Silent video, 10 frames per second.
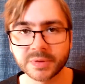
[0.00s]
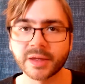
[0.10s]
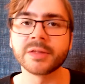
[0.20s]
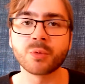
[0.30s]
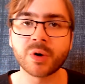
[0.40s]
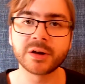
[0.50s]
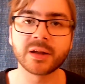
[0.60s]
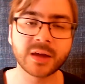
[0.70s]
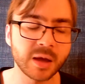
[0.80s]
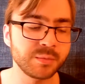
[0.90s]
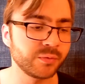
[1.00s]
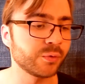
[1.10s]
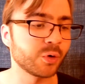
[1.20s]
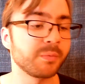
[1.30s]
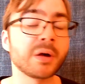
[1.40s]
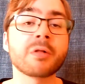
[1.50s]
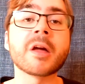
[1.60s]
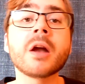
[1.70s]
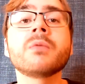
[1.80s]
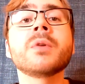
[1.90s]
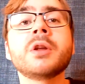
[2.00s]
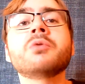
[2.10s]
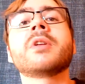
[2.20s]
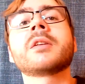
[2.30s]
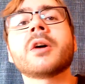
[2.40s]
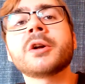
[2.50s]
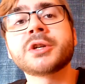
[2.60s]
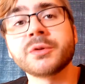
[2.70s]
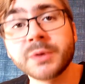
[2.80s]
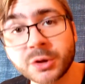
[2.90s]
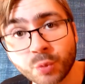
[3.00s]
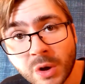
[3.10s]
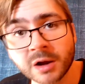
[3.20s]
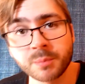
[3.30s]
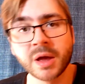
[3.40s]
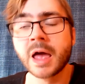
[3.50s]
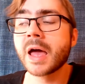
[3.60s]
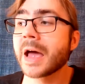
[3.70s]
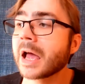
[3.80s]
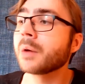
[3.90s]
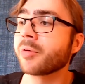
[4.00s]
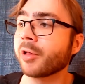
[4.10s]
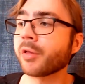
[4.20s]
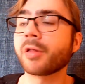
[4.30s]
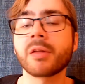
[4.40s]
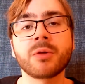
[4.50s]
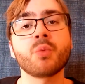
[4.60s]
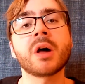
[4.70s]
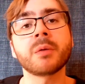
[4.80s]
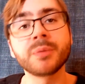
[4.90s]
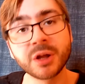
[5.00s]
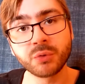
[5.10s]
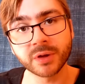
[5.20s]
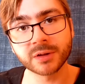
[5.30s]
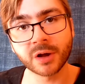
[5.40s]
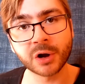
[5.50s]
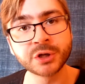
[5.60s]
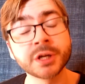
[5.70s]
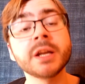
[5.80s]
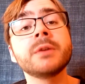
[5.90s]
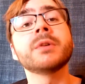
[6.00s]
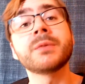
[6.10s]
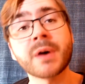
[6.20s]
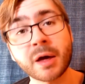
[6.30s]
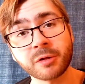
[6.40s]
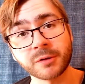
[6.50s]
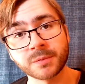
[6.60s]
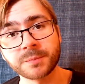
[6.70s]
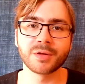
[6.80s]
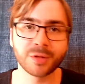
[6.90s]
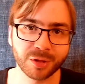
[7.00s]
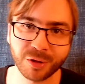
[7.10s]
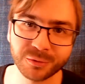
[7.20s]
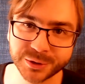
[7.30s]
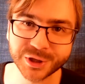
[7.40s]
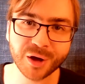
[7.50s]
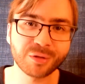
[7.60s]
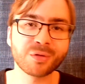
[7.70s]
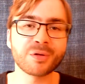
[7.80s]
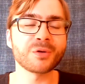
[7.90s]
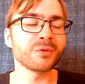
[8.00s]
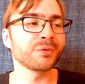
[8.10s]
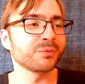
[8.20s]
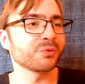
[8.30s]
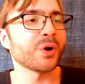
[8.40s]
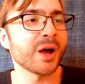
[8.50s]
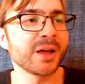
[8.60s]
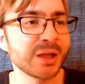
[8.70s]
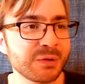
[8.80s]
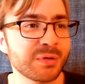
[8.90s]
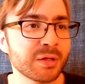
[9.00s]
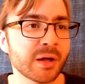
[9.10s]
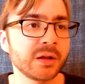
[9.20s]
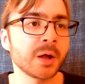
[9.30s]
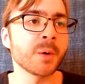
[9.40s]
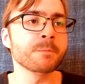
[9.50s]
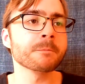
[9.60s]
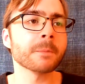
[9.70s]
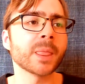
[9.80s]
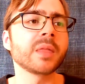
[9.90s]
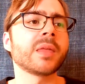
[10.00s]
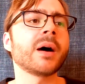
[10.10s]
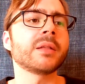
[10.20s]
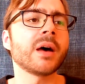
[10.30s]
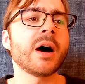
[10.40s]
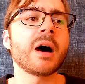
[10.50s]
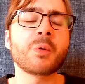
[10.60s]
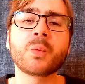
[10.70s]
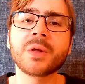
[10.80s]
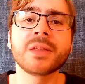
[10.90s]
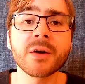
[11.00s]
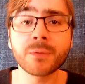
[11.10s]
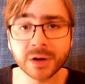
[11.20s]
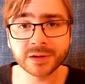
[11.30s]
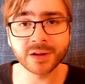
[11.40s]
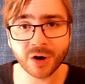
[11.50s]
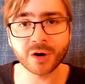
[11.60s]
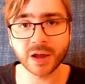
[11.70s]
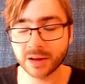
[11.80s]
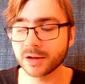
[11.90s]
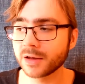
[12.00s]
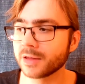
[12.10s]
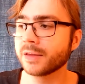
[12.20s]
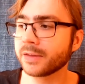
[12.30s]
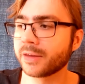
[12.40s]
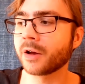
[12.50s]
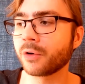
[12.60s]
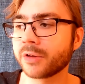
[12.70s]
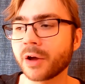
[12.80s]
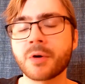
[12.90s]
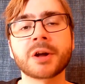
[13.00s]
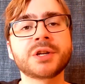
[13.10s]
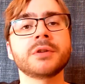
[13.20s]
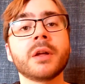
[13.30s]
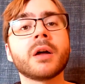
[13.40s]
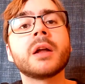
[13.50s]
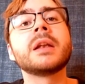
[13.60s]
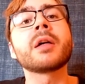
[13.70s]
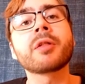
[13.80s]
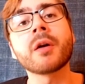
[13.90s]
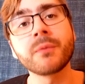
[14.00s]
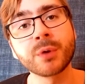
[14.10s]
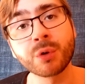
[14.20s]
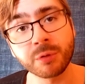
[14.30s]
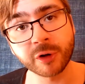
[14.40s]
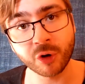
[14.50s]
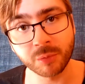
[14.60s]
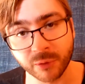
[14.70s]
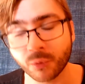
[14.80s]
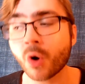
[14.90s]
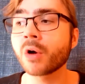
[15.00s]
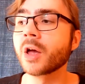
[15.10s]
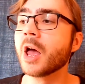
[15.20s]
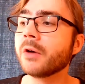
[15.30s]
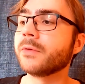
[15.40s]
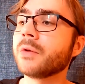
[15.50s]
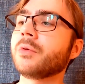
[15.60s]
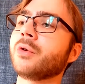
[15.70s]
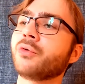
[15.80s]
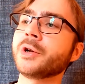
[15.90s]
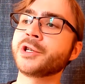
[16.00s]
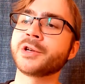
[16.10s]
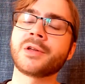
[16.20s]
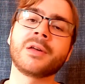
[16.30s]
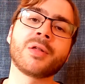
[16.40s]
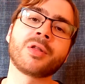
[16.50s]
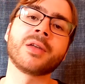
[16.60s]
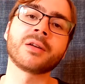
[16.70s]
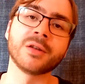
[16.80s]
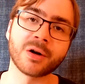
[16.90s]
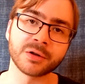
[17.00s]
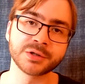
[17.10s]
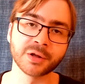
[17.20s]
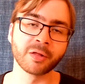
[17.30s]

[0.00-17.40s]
than the one that came before because every new technology we develop helps us develop new technology even faster. So just to sort of try and give this idea, that uh, we definitely are heading in that direction that unless something goes terribly wrong we will reach these technologies